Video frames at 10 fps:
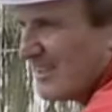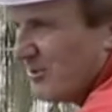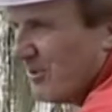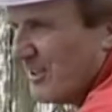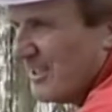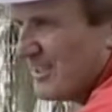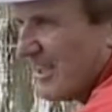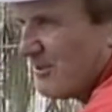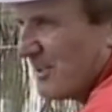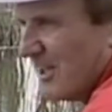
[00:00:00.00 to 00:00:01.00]
do I need to
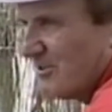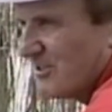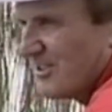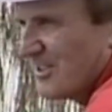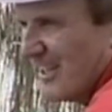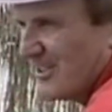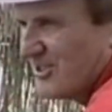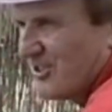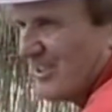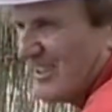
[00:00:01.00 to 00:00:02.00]
go closer to that
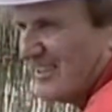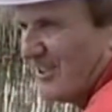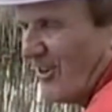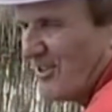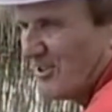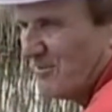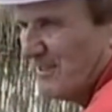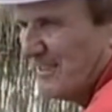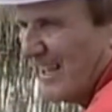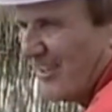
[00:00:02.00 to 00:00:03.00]
tree? Dicing
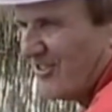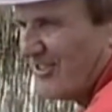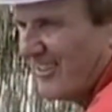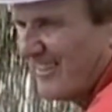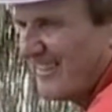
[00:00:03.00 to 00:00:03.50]
with death.